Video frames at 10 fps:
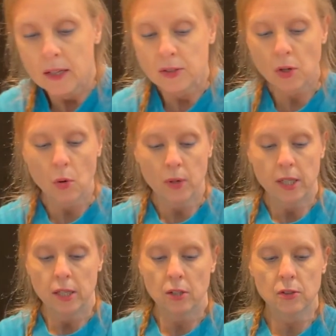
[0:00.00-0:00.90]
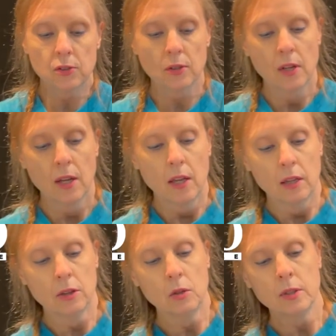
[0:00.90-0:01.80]
So here's
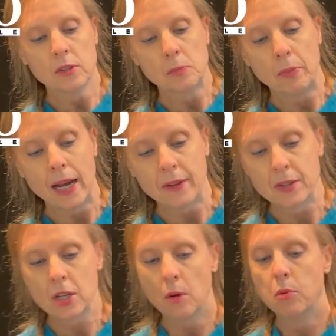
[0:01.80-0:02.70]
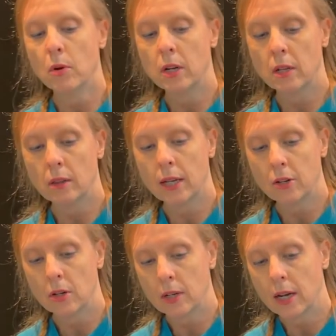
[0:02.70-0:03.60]
Luna's bathtub. We're gonna let
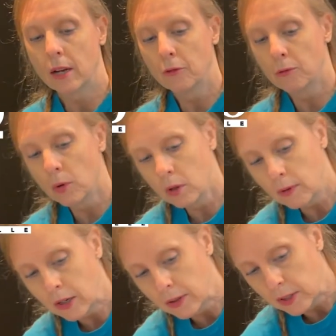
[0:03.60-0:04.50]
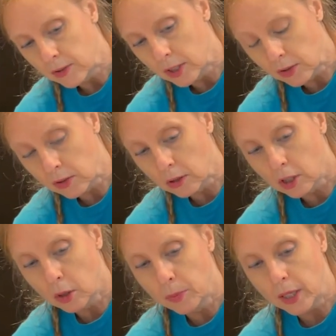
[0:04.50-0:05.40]
her kind of roll around in this. This is a
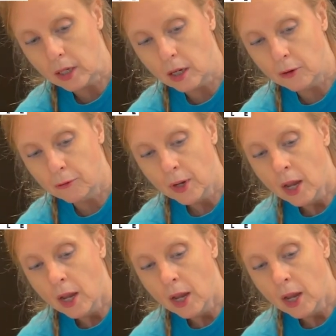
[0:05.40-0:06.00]
little bit of